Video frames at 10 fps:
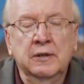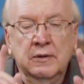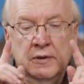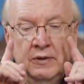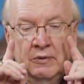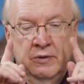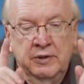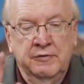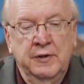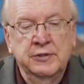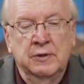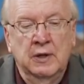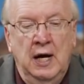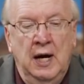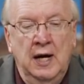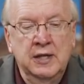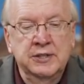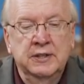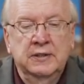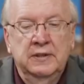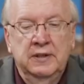it with your physical eyes.